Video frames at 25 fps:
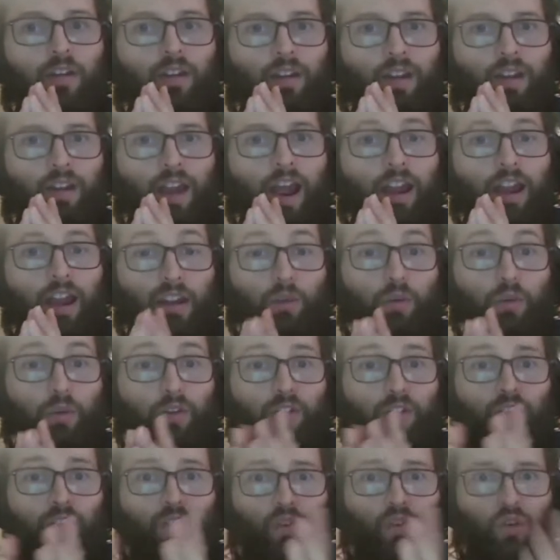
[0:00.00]
yeah, it
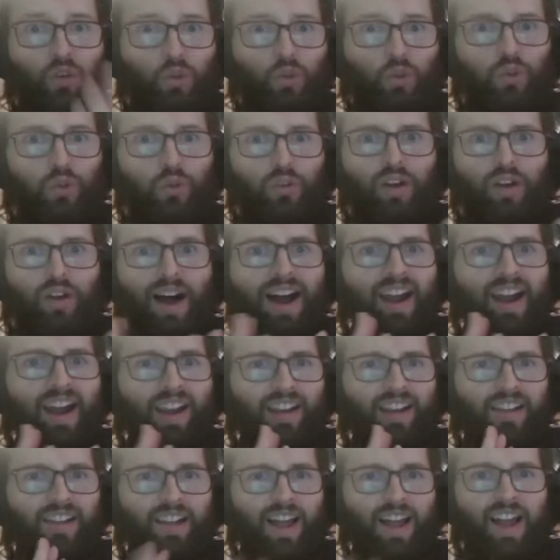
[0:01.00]
was cool.
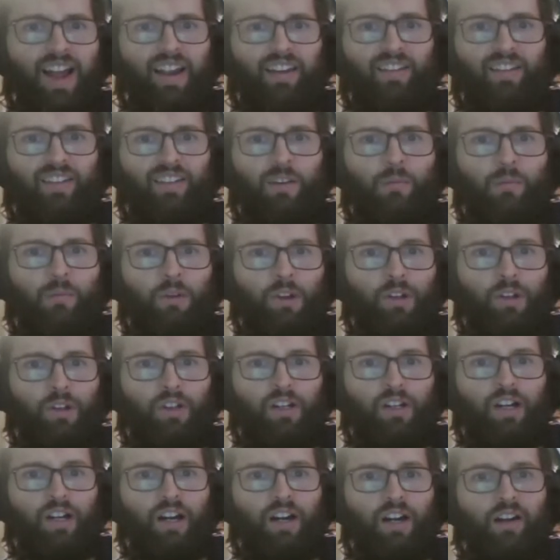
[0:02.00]
I liked him a
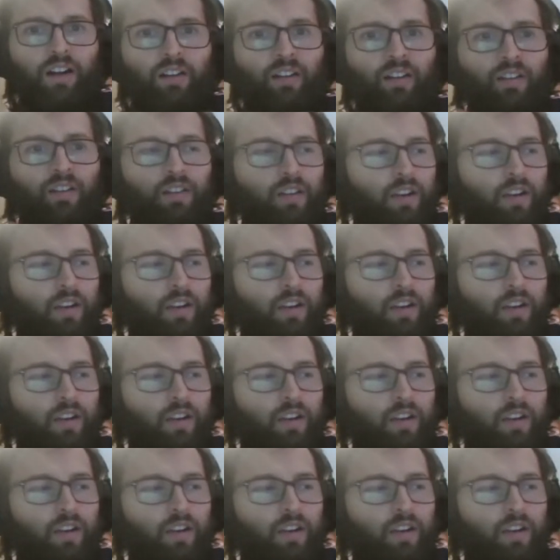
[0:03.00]
lot.